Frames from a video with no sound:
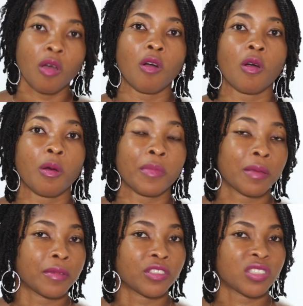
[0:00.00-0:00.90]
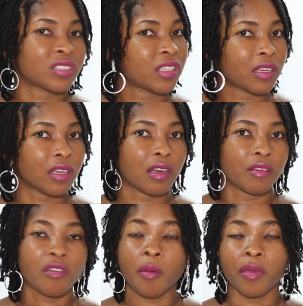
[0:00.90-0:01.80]
or maybe just thinking
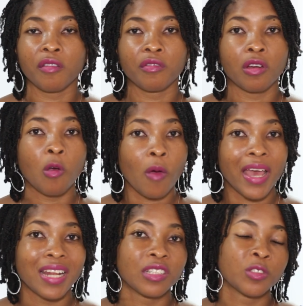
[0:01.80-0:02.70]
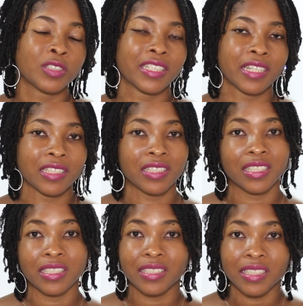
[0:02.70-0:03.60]
of coming for a while and doing an
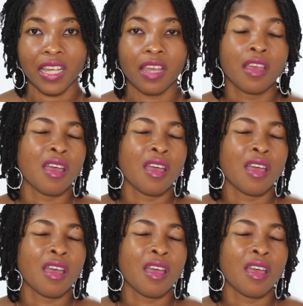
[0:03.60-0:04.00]
extended stay.